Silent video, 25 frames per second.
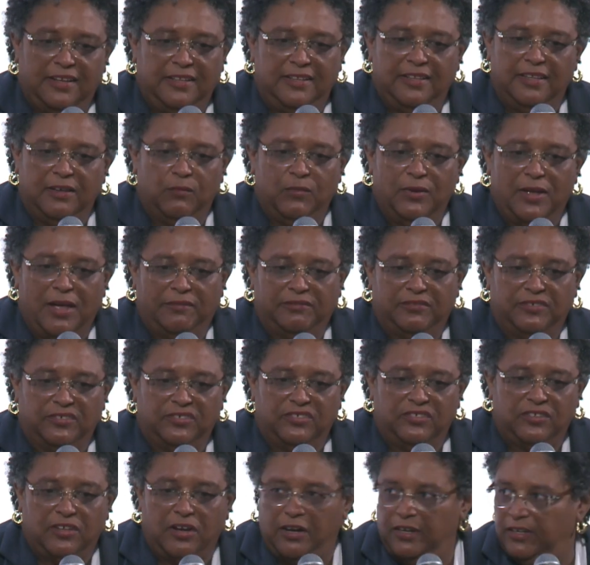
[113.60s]
I think we have to
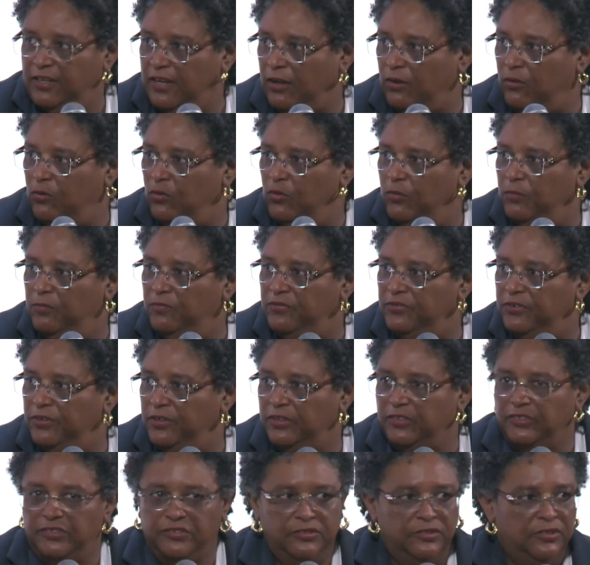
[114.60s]
start at home
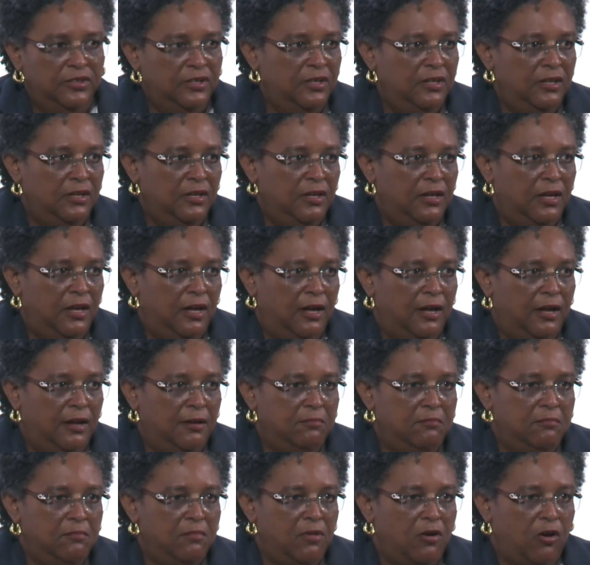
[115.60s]
first.
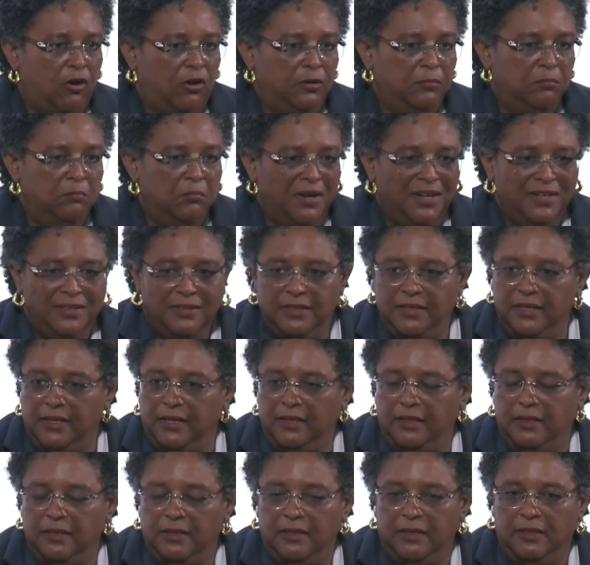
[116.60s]
On
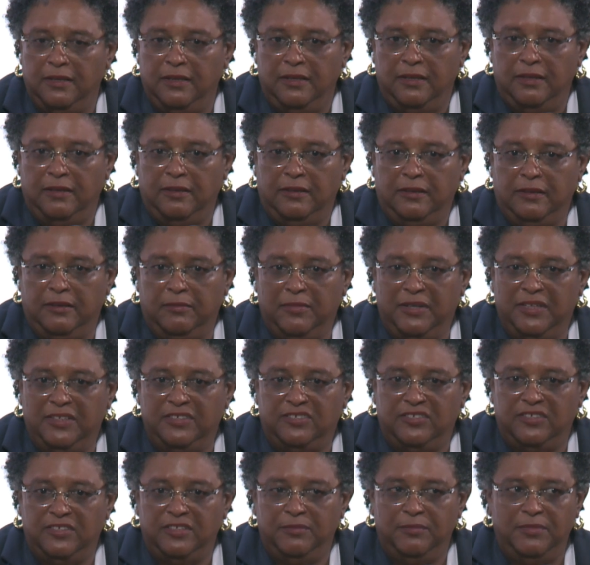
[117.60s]
Monday, the
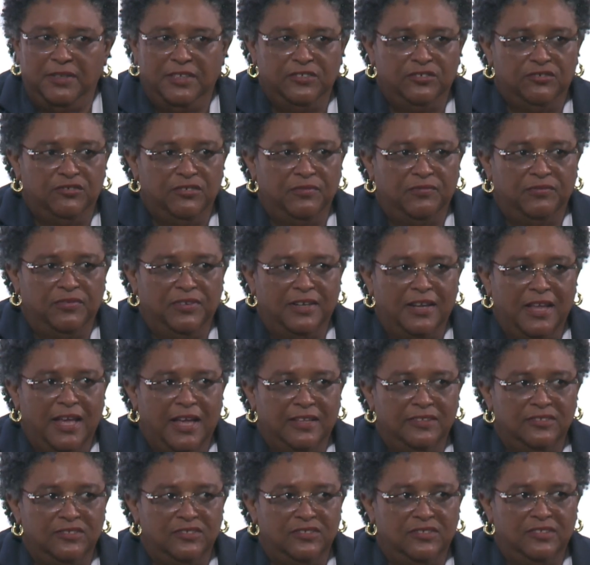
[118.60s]
Minister in the Ministry of
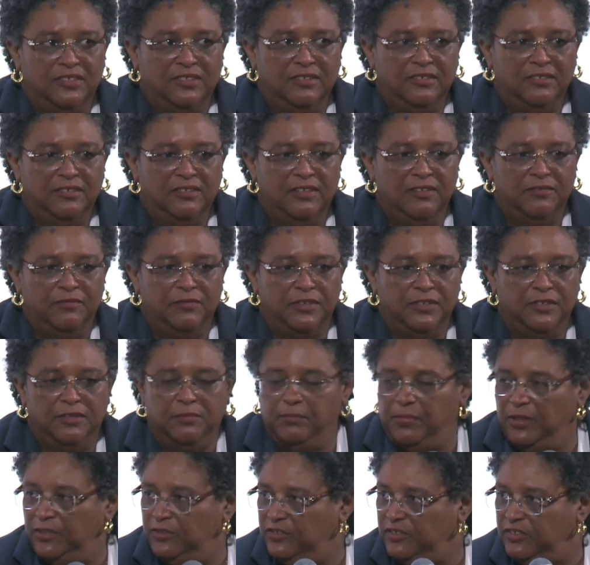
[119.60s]
Finance delivered the
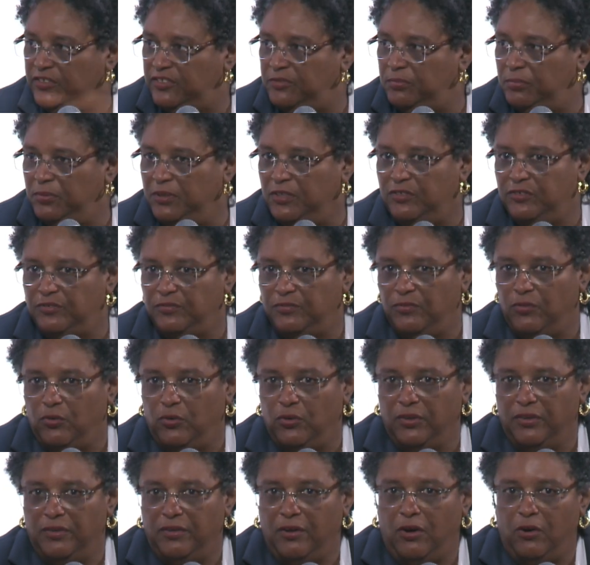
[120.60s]
budget speech
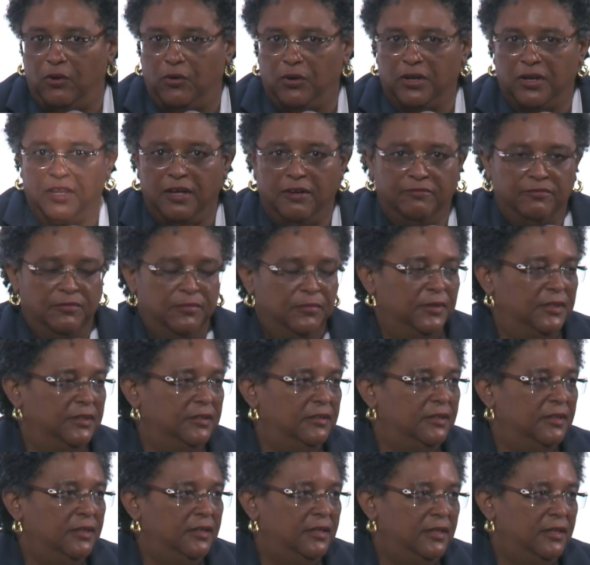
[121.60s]
for our government.